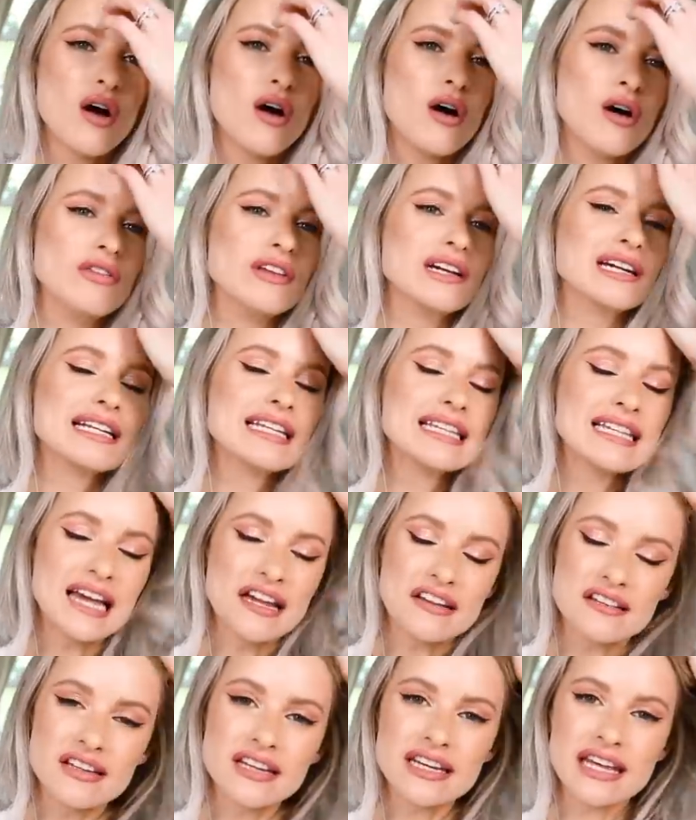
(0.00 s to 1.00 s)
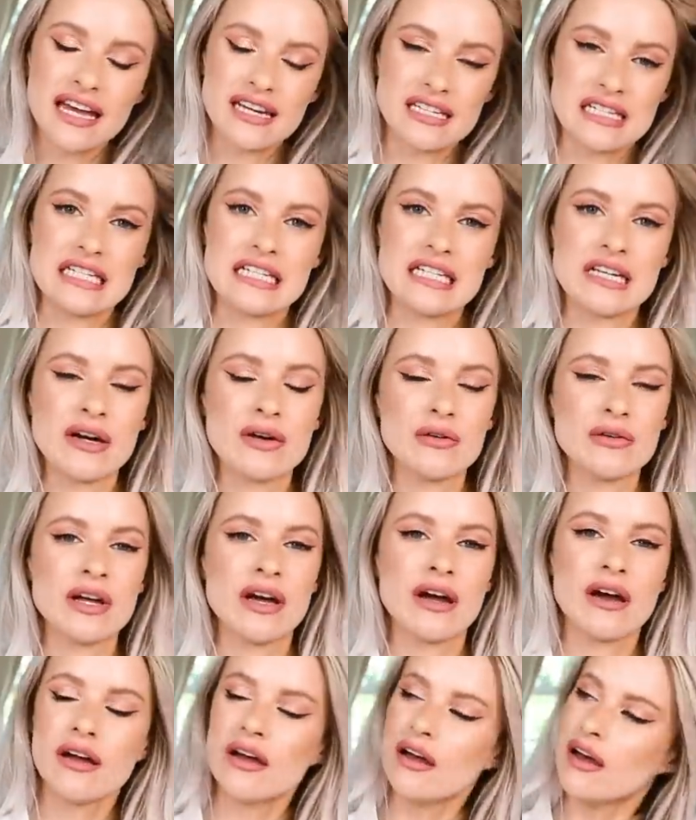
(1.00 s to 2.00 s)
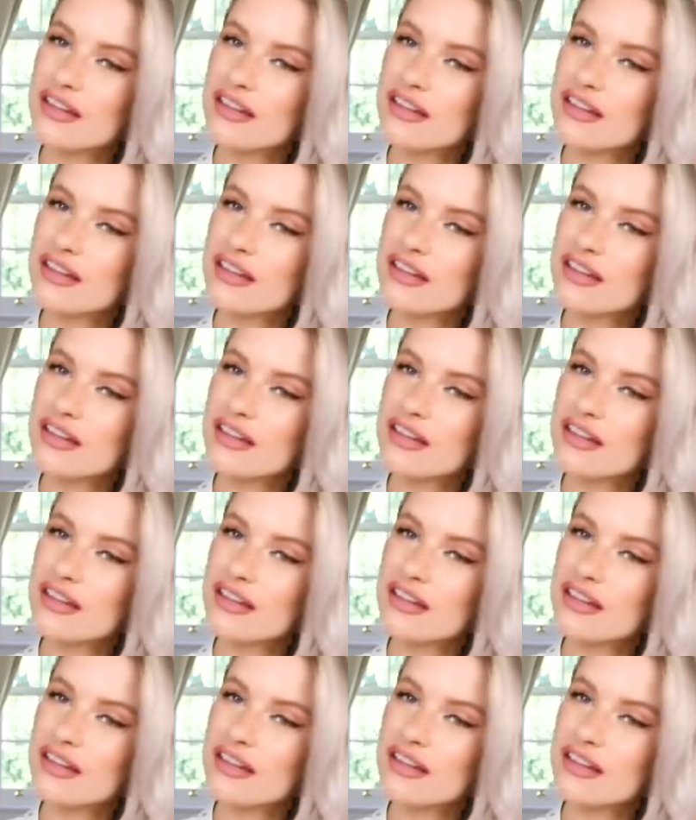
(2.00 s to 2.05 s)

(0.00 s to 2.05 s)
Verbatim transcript: on the classic Antigona.